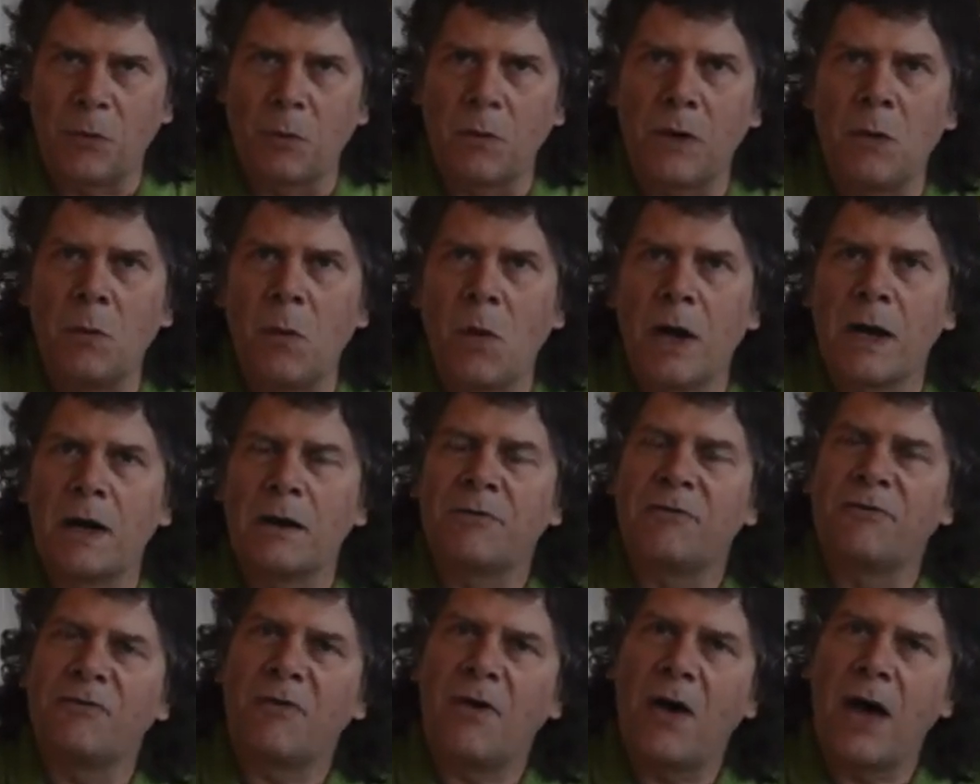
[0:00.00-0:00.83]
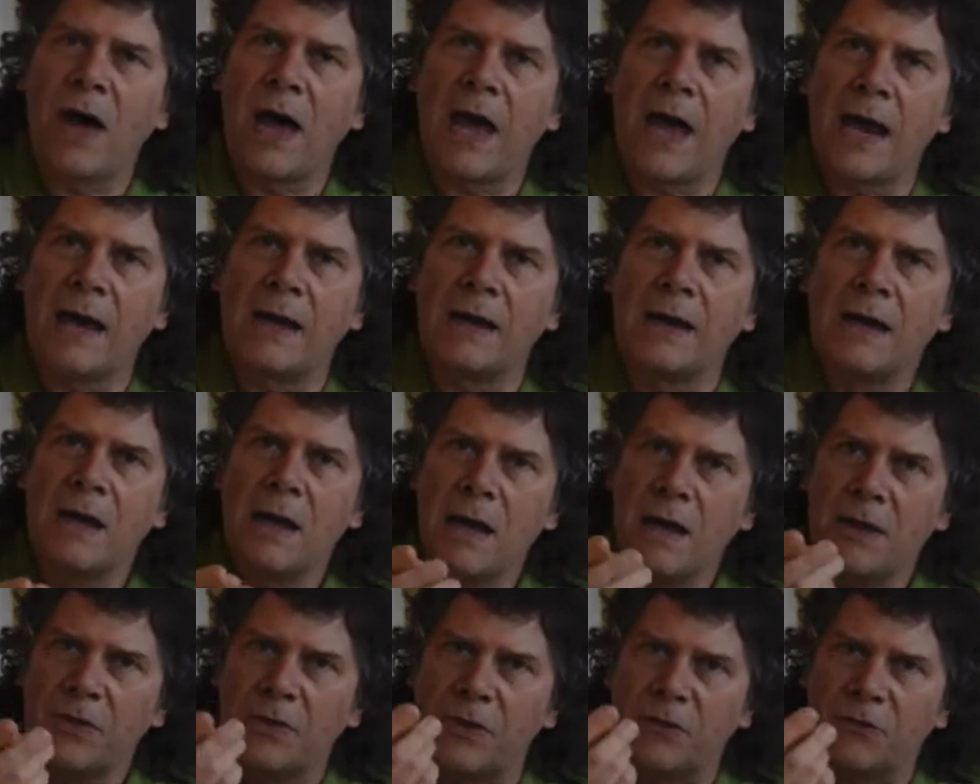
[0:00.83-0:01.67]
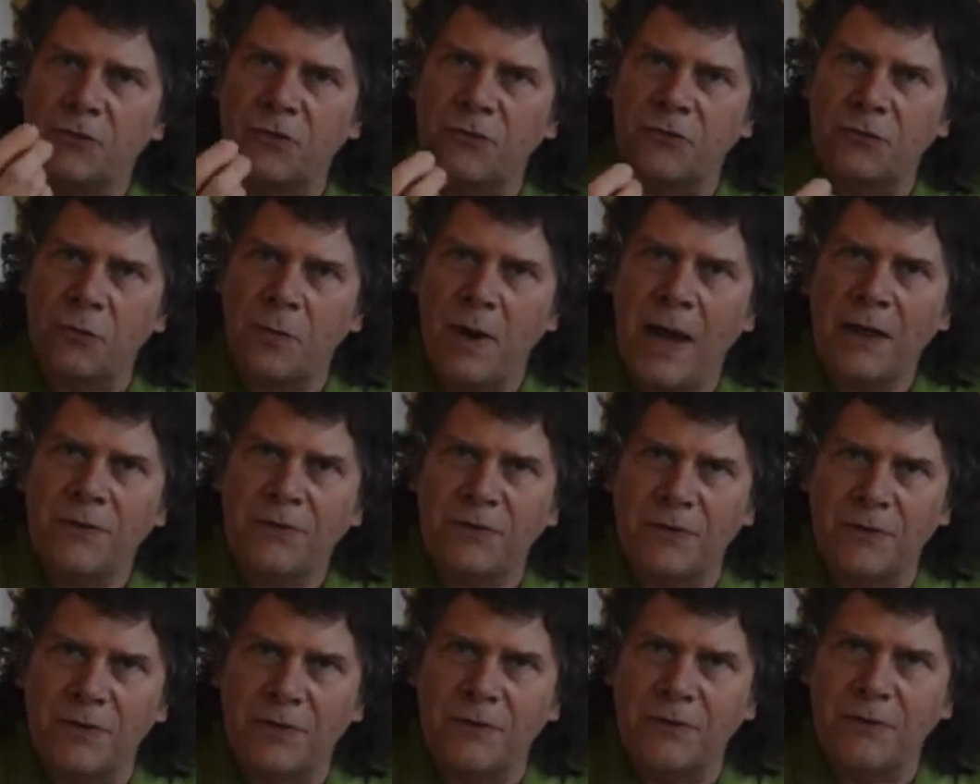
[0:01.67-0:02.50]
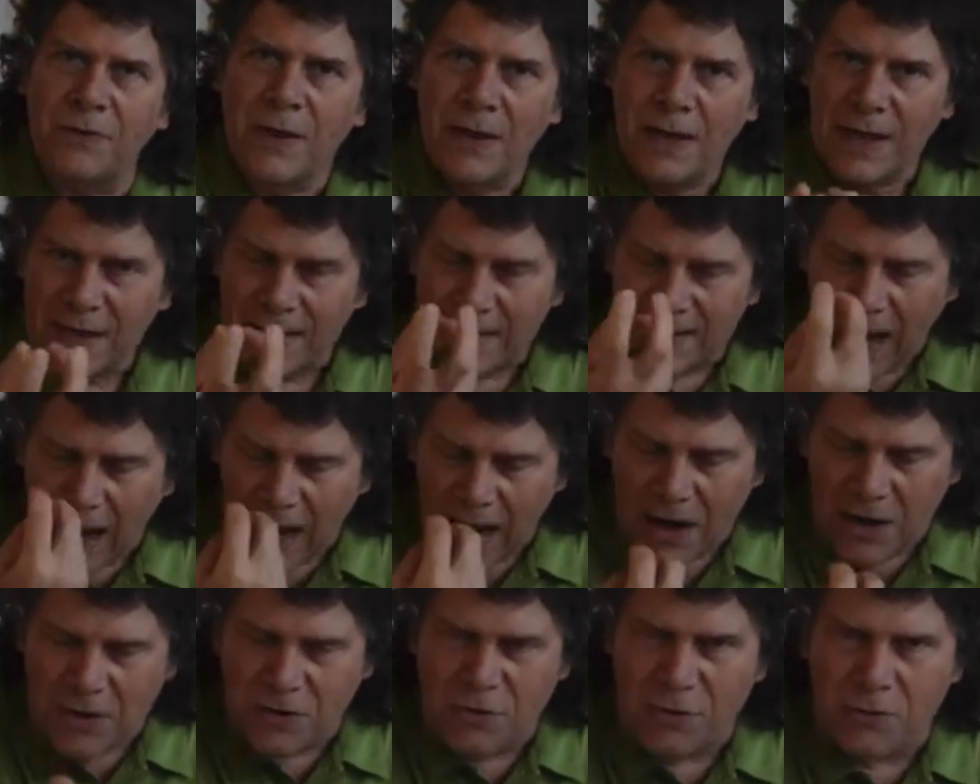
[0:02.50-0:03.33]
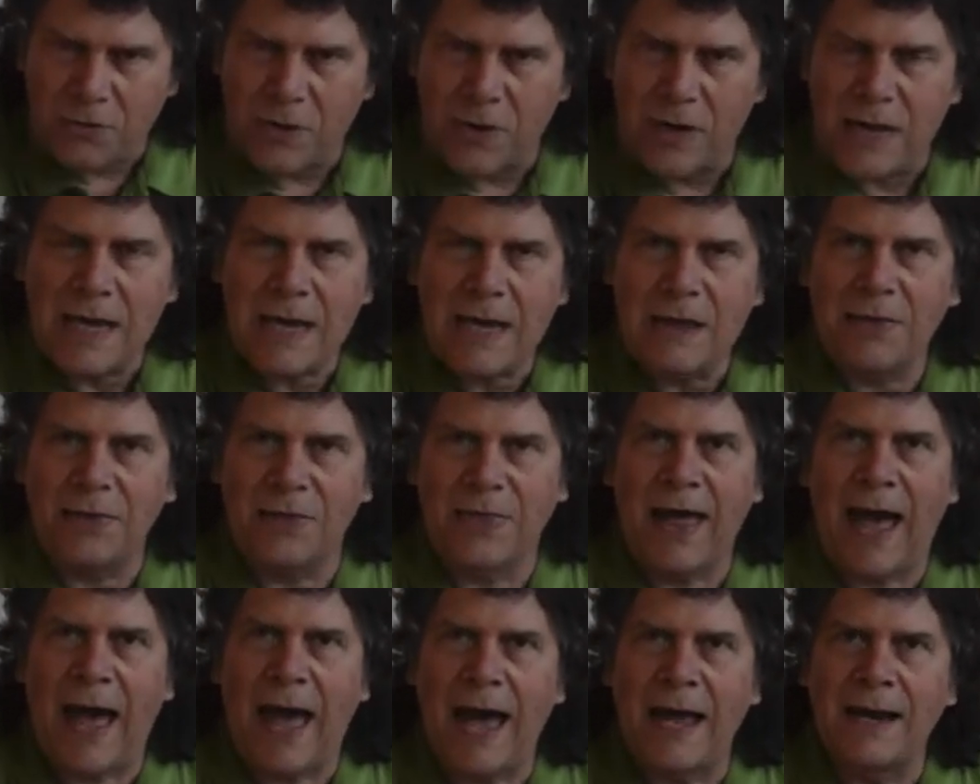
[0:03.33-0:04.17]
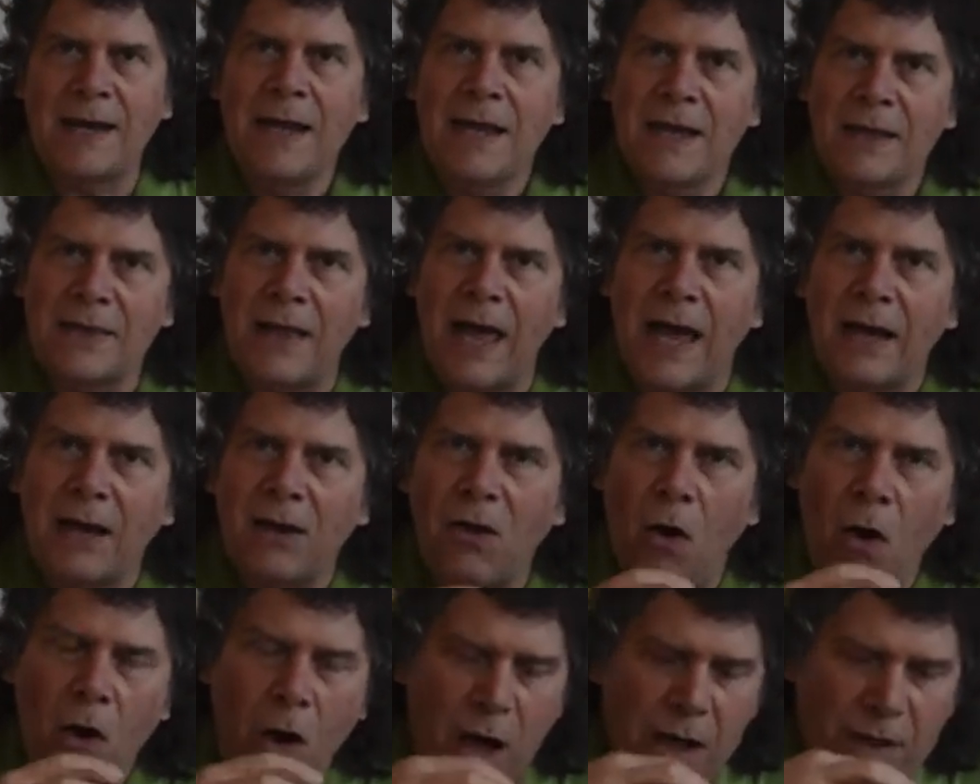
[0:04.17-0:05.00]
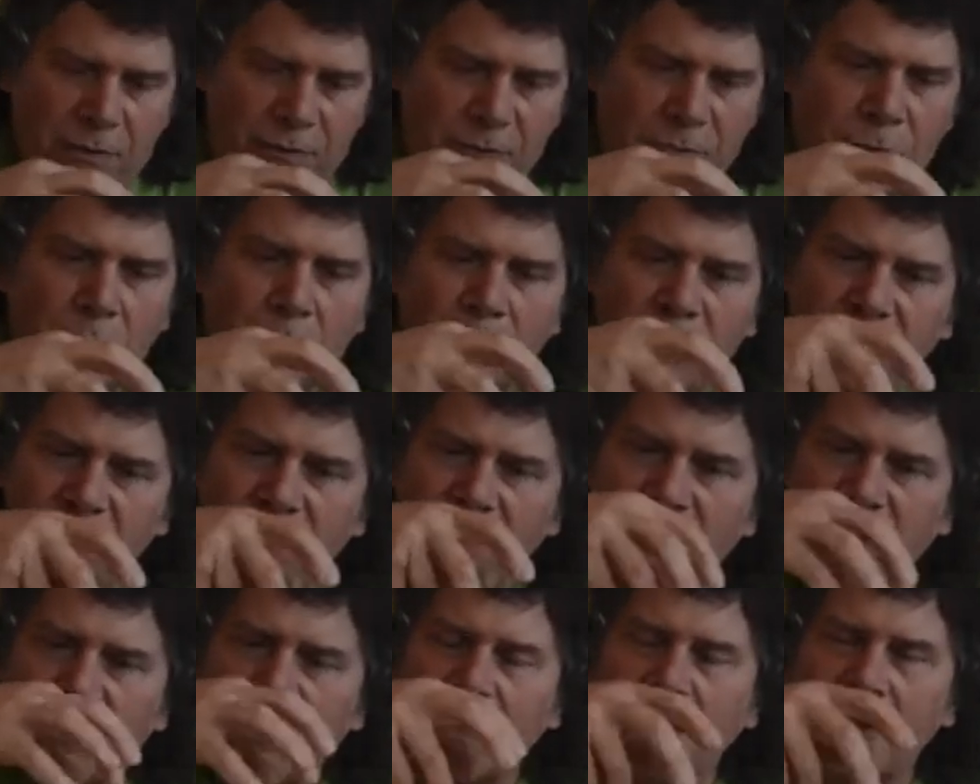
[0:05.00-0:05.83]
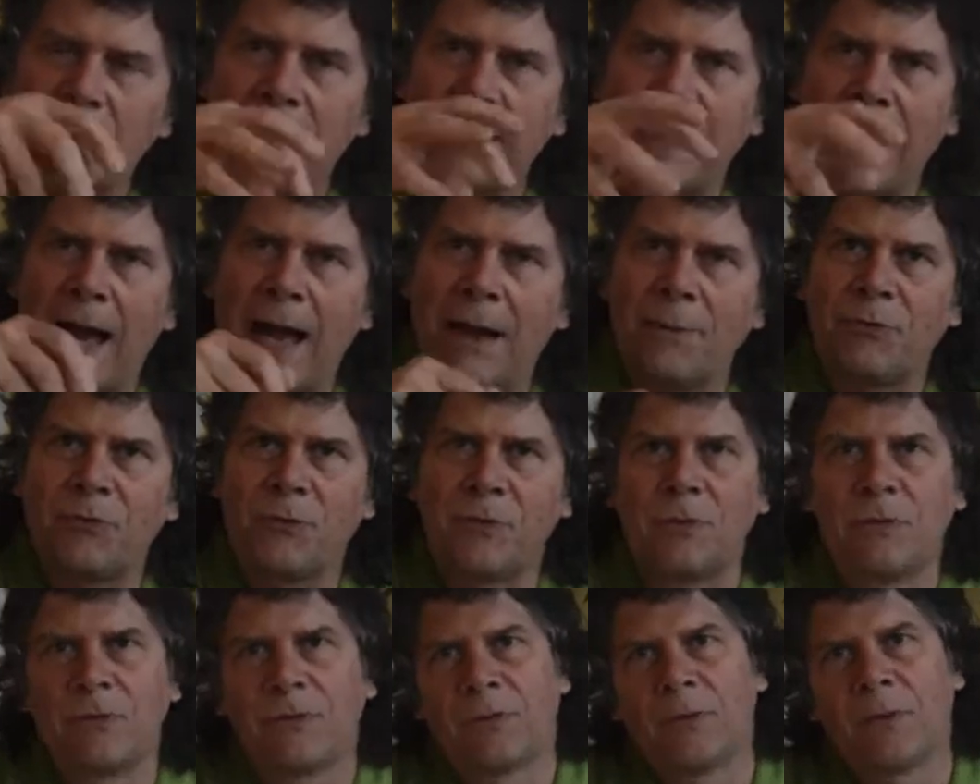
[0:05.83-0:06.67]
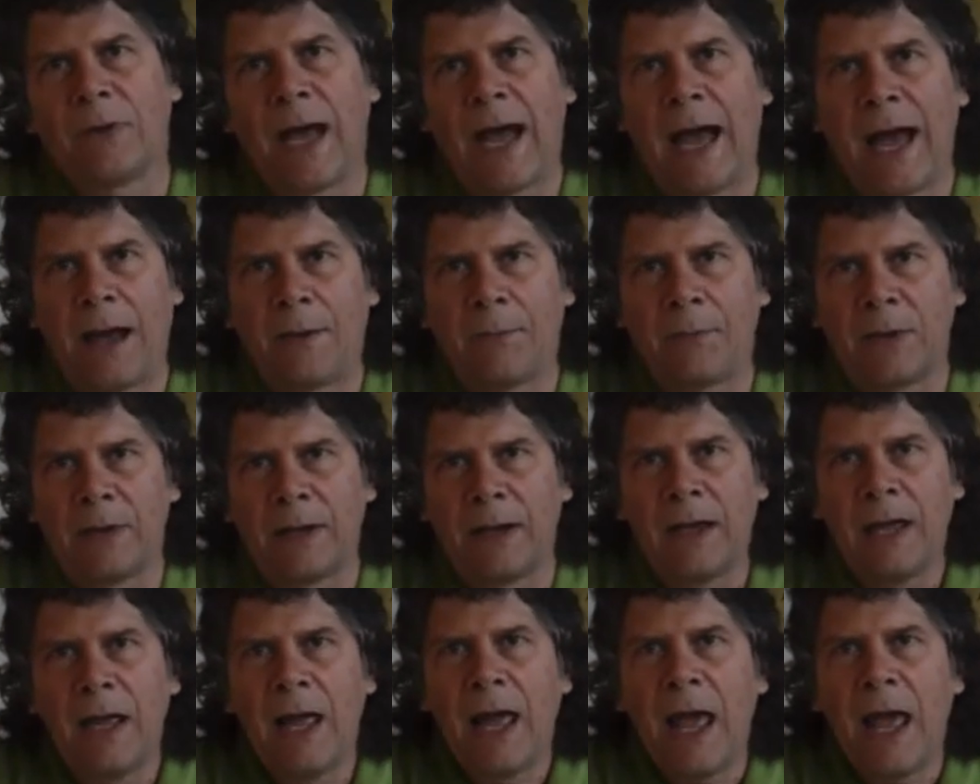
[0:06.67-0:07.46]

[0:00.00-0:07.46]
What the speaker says: We want to find the stresses underneath that cause those physical adaptations to happen.